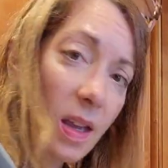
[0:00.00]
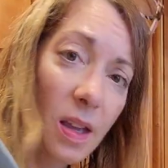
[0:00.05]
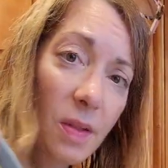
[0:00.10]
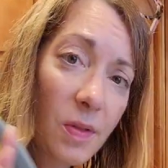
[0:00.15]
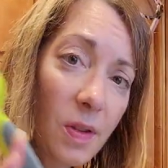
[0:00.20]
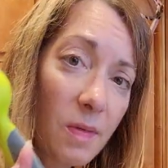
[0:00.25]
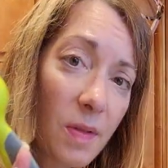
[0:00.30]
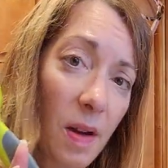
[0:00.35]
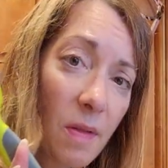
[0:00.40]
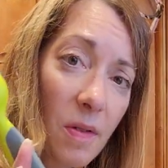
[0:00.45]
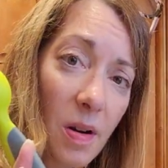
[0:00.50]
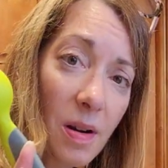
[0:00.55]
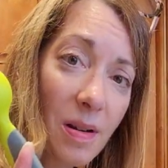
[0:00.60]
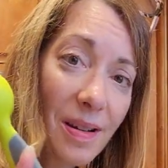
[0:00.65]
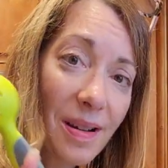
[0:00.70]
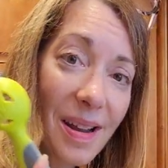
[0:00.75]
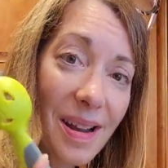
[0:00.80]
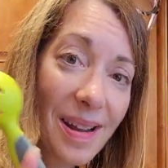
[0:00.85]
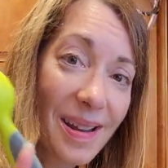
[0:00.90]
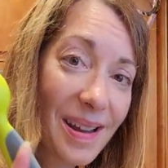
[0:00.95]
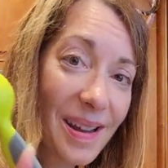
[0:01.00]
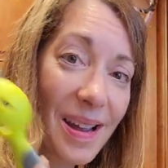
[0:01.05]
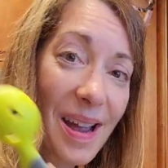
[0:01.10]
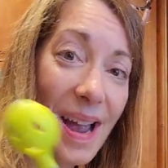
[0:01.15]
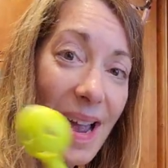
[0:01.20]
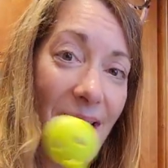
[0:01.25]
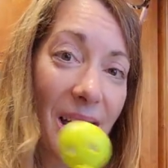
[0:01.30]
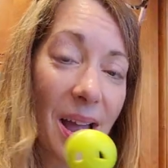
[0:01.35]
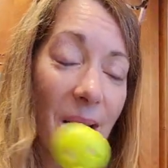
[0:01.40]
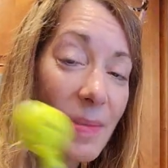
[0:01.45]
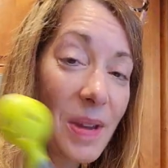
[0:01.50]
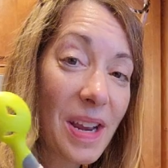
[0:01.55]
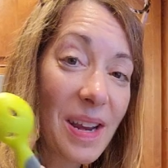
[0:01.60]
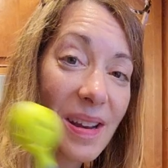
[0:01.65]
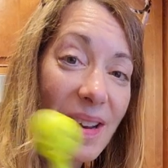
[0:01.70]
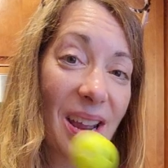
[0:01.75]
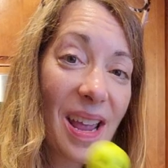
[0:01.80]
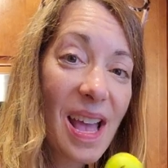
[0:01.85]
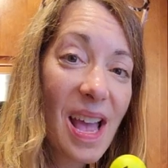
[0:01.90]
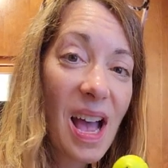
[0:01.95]
If you've ever,
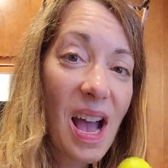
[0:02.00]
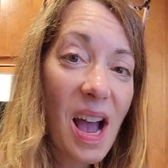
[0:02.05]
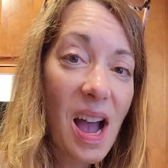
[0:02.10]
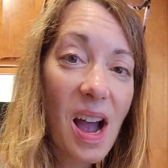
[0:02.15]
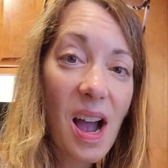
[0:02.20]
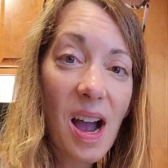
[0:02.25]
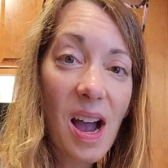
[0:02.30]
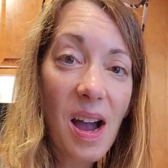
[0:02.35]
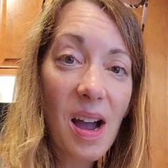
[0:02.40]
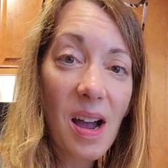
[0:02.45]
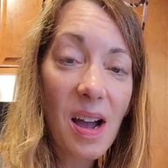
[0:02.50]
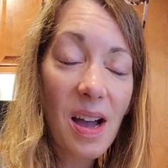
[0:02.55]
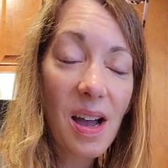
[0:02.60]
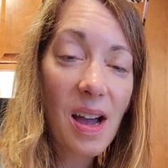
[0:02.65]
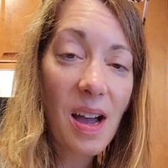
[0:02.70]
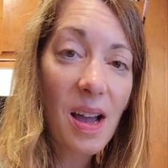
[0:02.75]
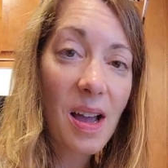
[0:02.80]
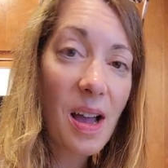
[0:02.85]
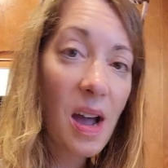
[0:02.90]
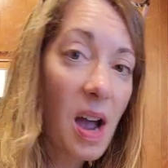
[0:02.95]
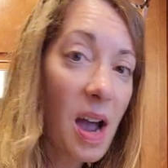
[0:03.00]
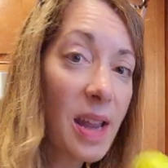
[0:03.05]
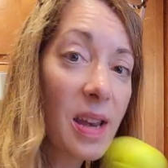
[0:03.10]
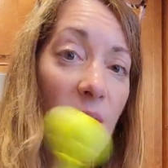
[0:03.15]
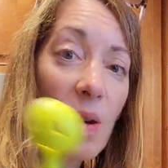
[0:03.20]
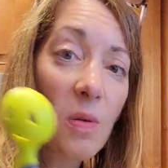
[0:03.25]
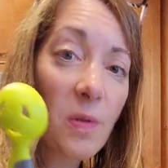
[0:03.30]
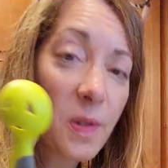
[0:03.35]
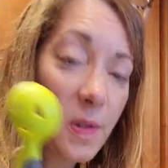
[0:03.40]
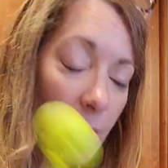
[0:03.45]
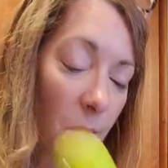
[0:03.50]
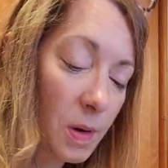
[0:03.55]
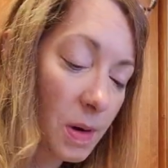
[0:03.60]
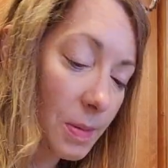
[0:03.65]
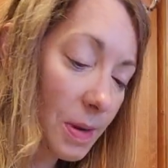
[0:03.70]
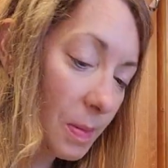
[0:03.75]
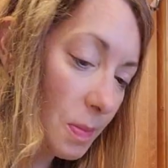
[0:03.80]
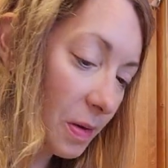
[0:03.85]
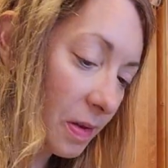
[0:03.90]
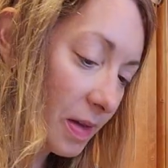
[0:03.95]
I know so many
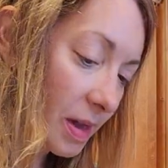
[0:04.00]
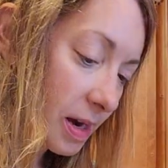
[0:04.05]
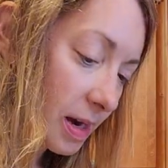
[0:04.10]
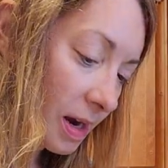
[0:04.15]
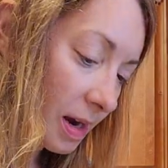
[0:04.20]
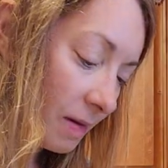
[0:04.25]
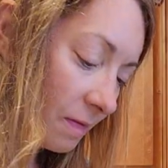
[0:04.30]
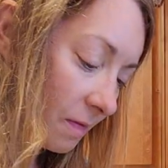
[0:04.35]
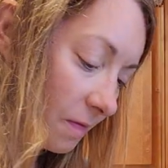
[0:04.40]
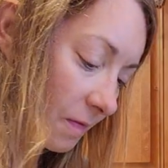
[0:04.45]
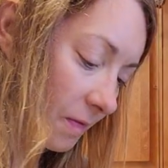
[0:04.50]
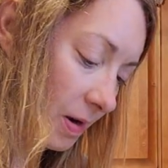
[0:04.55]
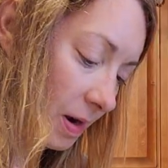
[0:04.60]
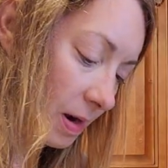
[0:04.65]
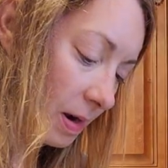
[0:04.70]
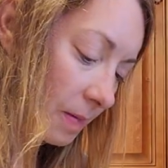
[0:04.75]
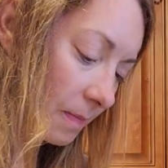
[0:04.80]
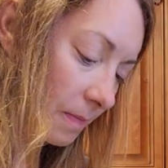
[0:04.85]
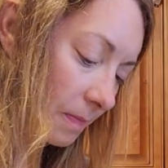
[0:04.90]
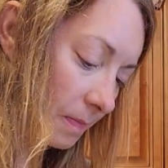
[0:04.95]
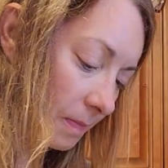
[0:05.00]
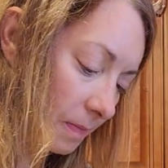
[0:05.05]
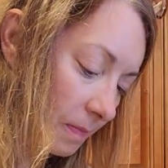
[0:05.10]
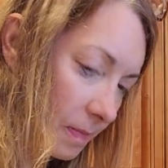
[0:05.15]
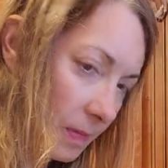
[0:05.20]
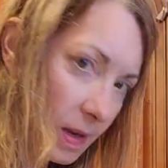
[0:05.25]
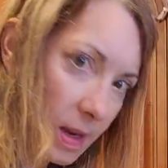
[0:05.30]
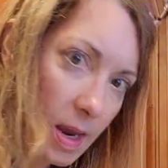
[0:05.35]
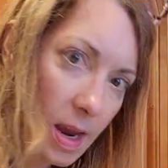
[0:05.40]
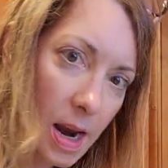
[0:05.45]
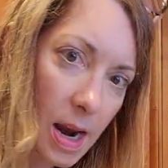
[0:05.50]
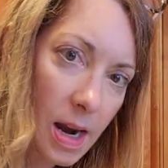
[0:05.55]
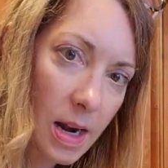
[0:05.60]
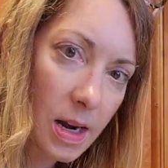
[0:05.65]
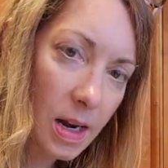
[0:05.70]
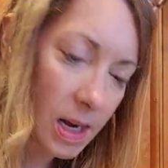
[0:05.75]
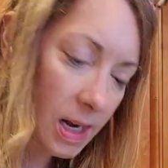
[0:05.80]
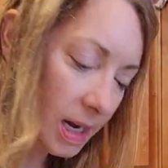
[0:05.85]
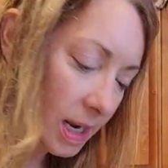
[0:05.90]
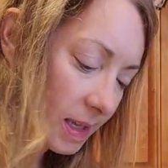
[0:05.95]
people that have had
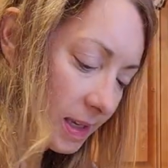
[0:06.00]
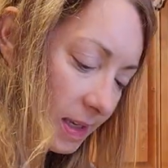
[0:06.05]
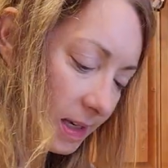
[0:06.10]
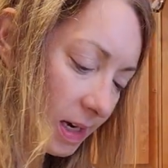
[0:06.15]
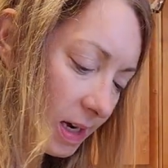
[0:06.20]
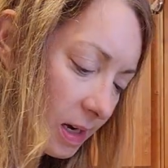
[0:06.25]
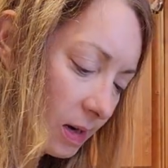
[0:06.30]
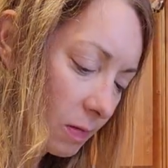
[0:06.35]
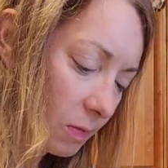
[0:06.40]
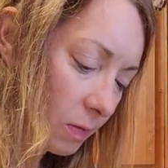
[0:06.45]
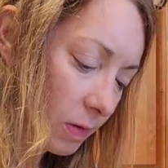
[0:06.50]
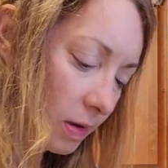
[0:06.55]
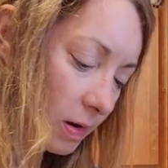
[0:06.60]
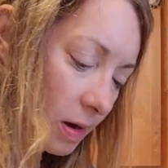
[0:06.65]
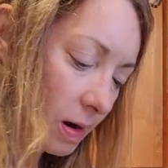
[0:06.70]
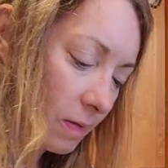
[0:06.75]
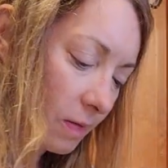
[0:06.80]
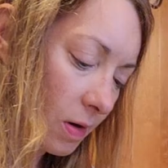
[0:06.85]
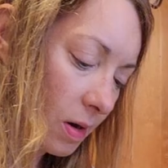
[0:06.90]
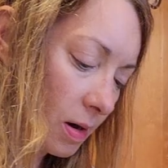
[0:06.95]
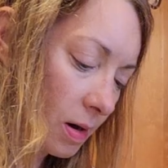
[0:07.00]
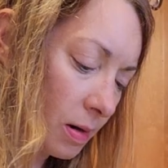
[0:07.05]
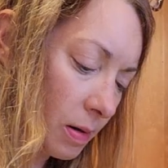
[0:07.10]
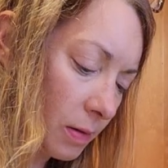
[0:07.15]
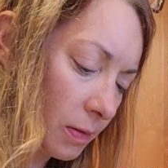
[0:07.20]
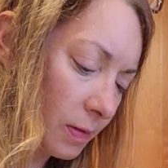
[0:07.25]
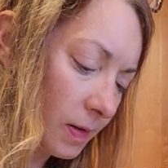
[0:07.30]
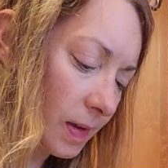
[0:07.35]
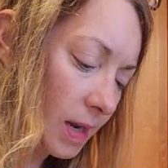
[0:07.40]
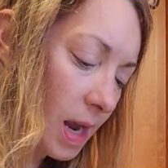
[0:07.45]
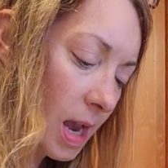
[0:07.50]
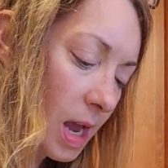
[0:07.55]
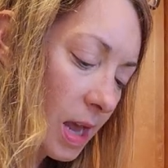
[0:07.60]
an incident with avocados.